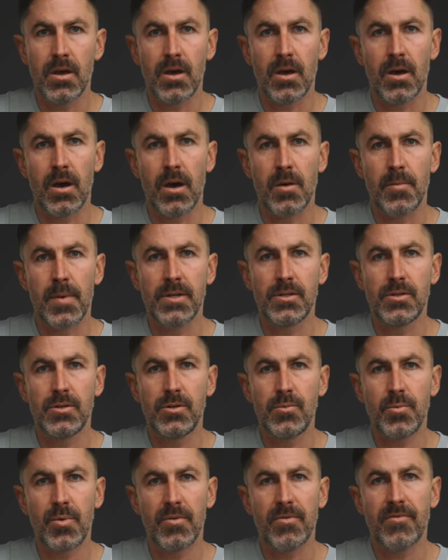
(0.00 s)
I
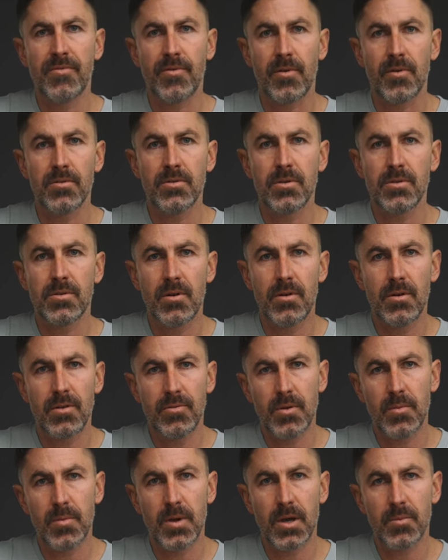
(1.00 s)
do prefer the
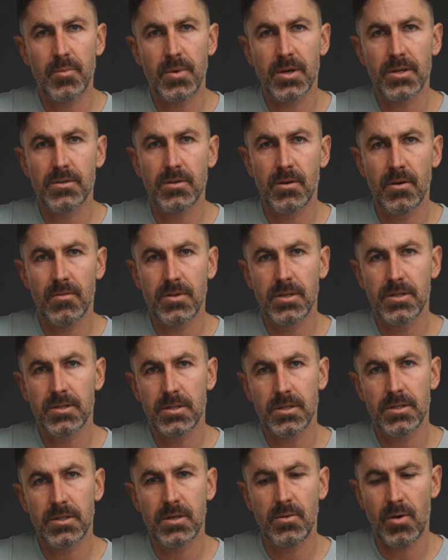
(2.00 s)
33 megapixel over the
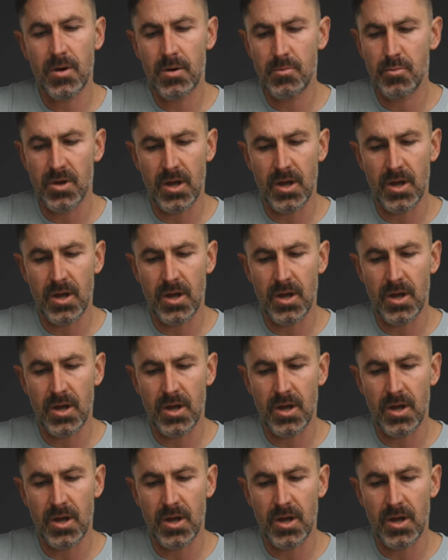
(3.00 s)
61,